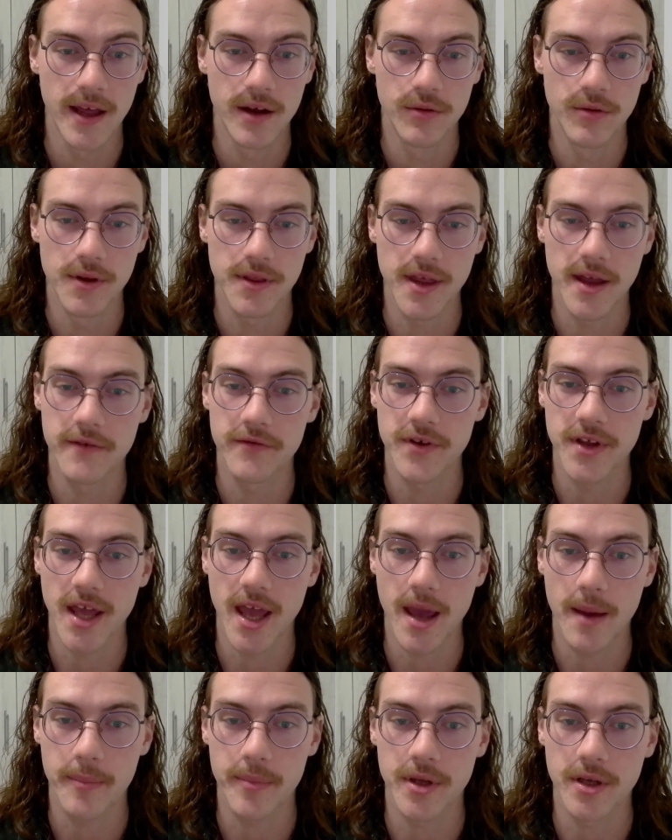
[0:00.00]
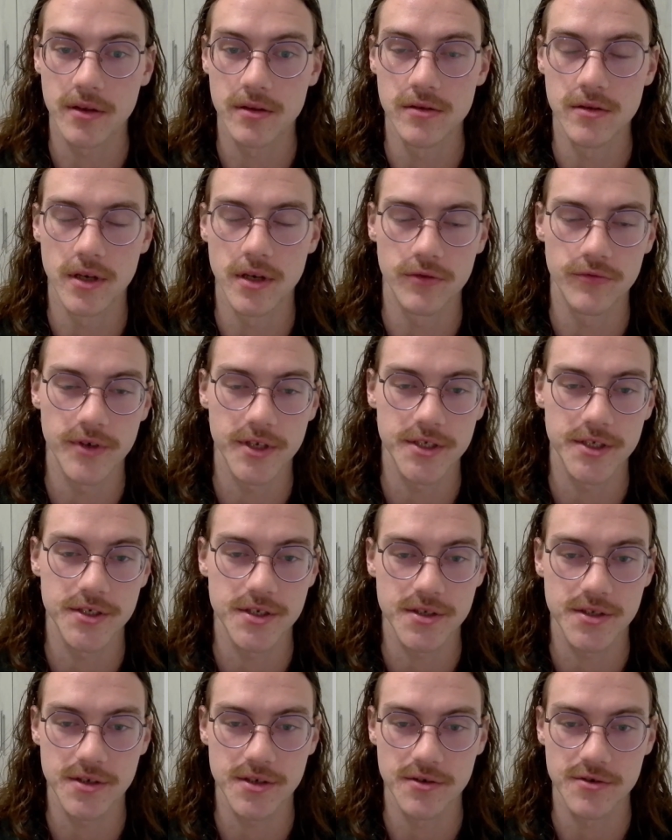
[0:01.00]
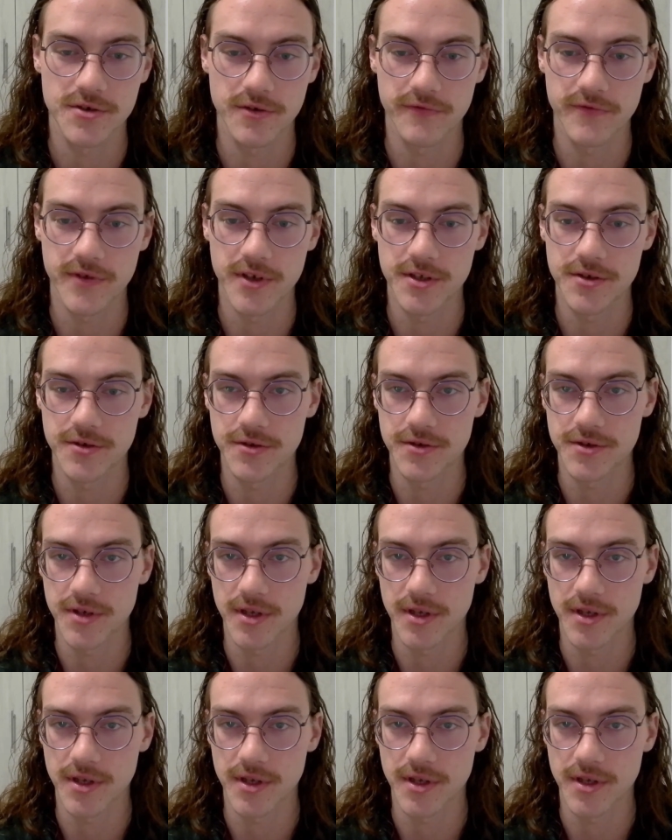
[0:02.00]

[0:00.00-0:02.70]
with every app including rich social features